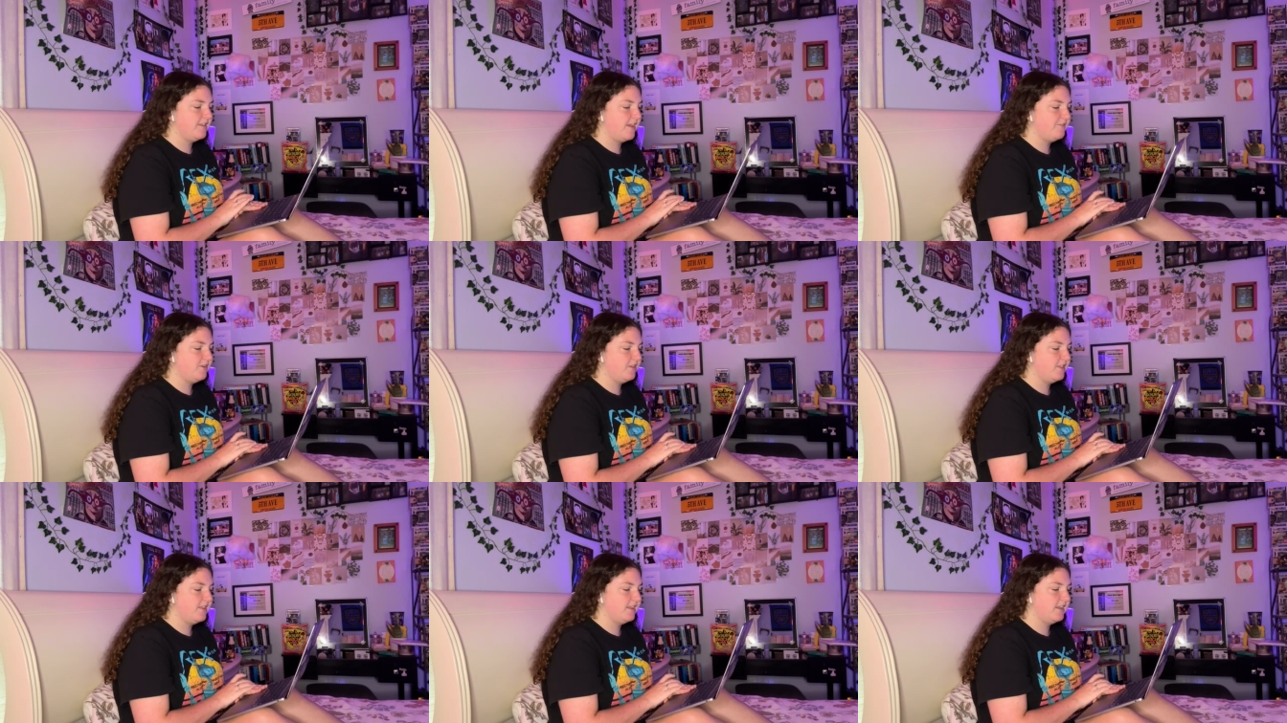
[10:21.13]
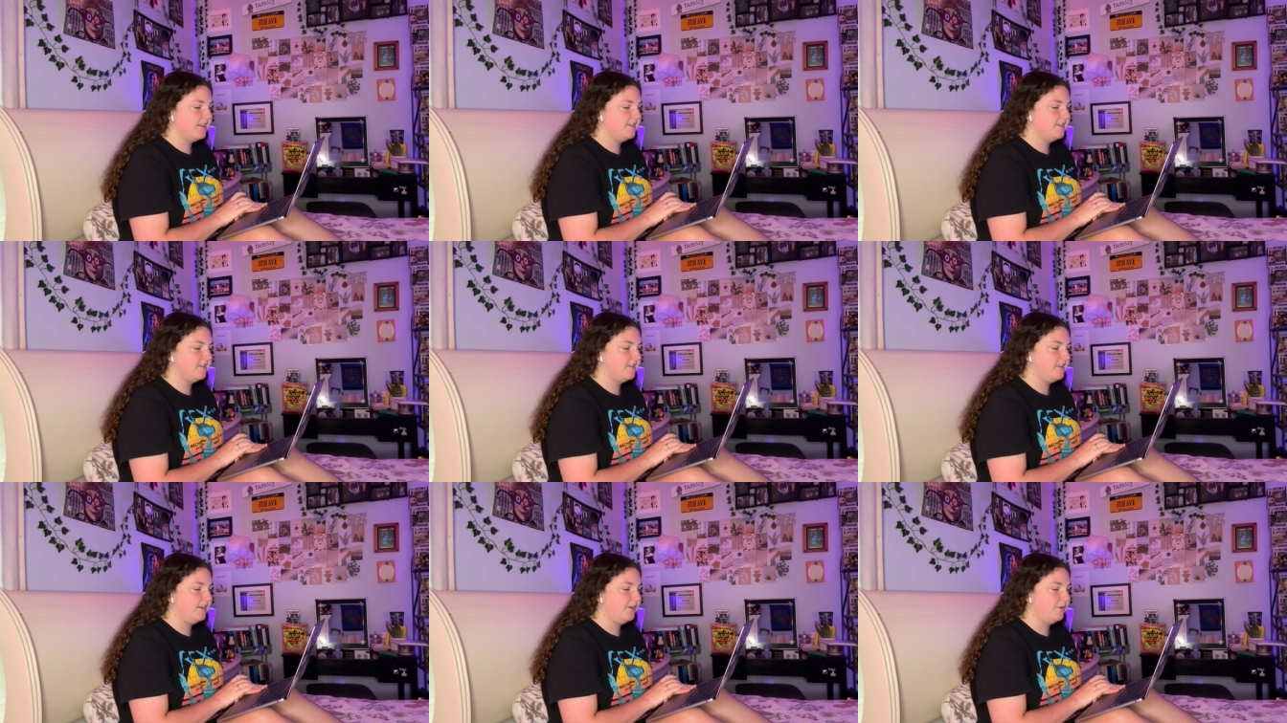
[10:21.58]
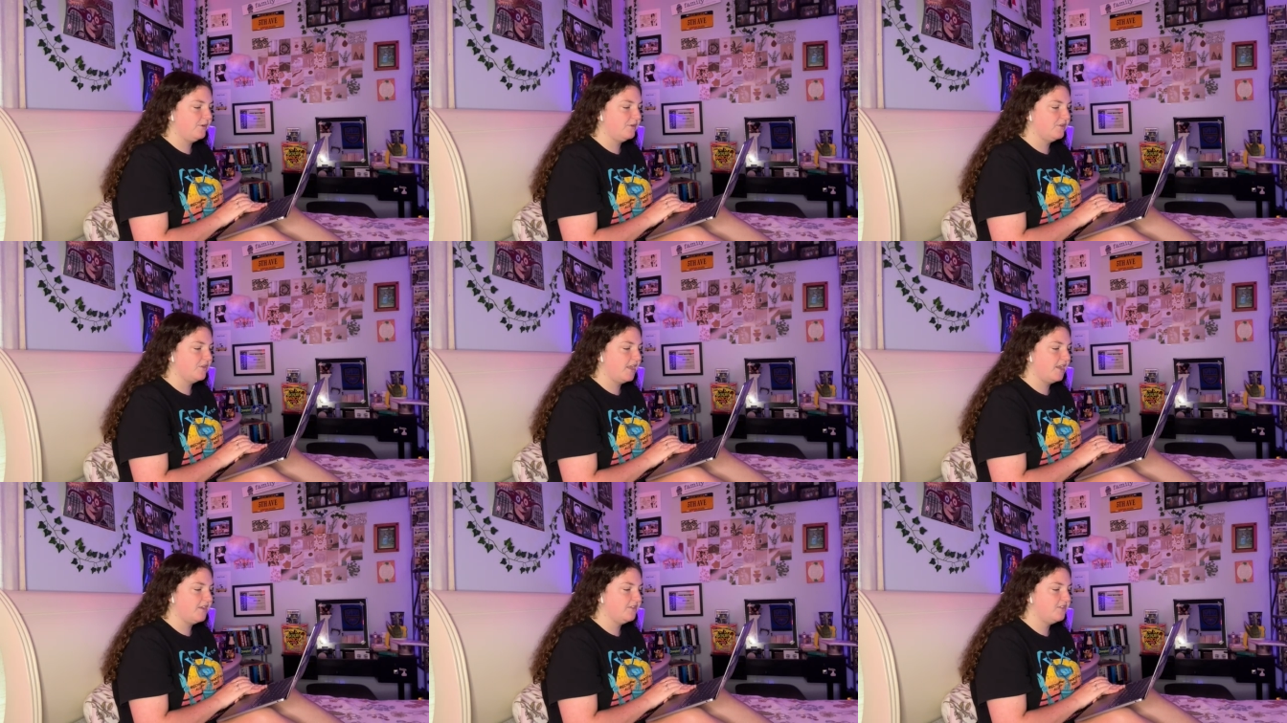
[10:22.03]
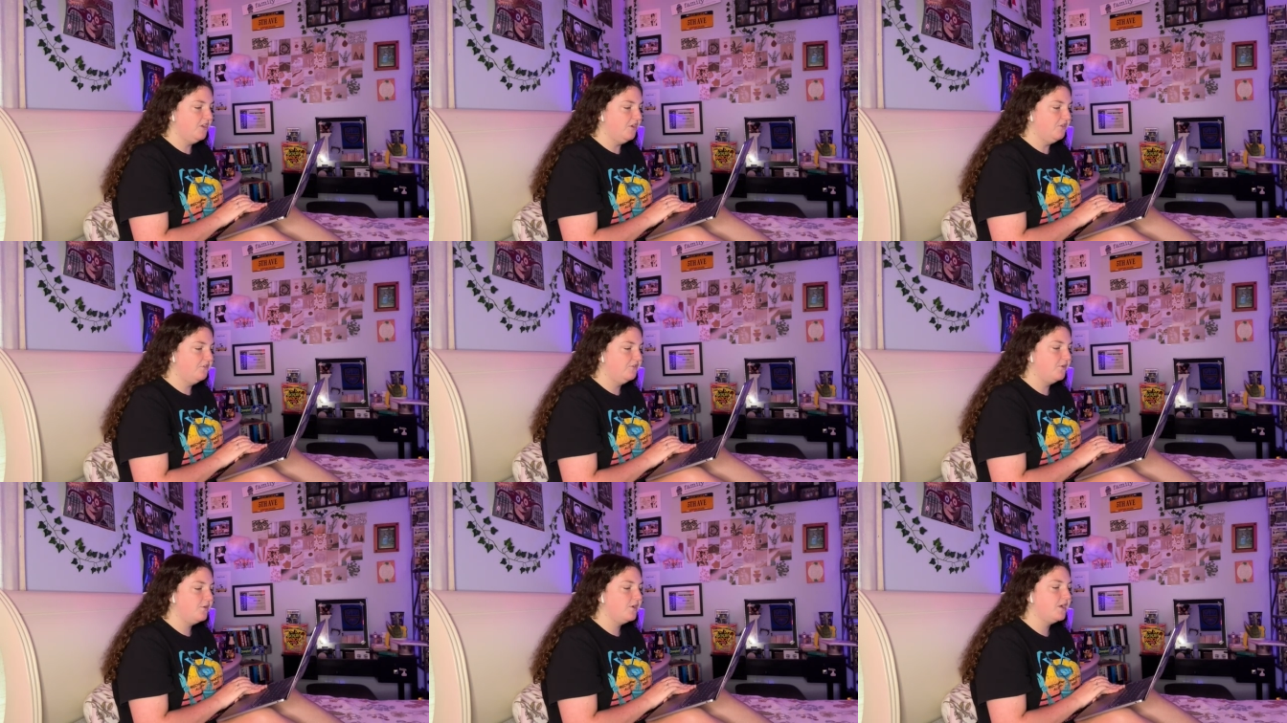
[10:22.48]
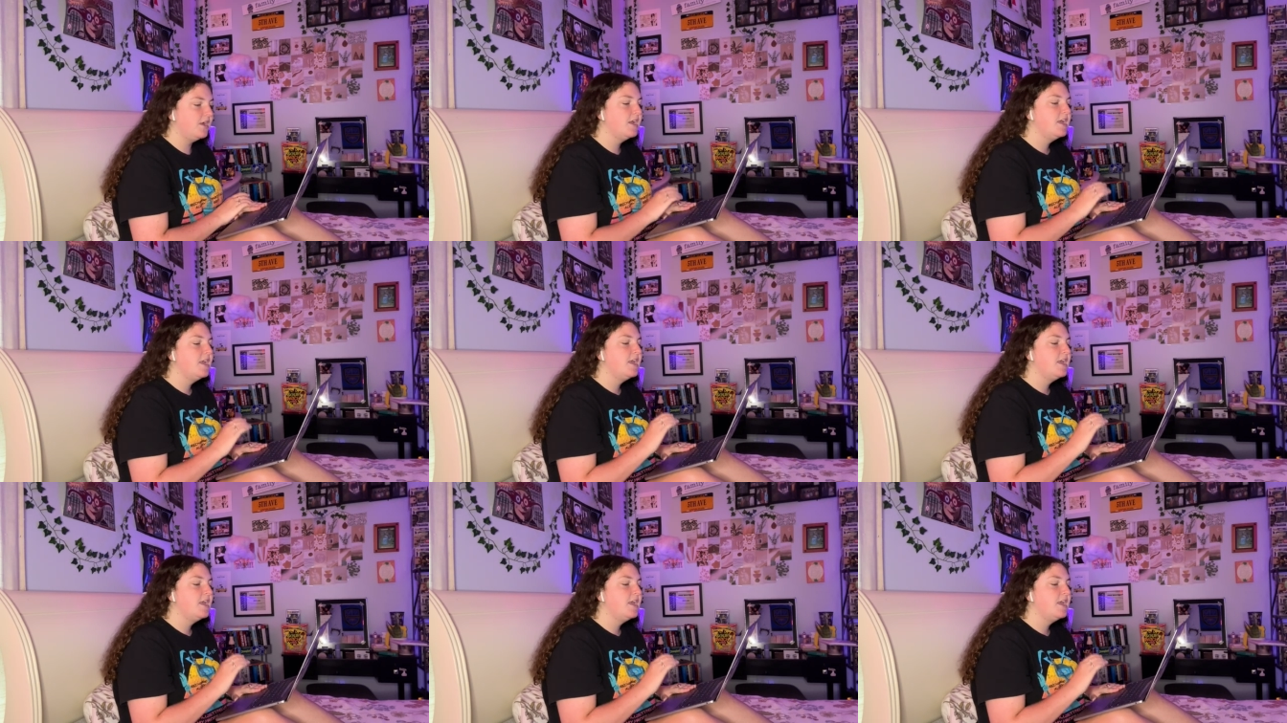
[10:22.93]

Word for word: everything that Disney Cruise Line is known for.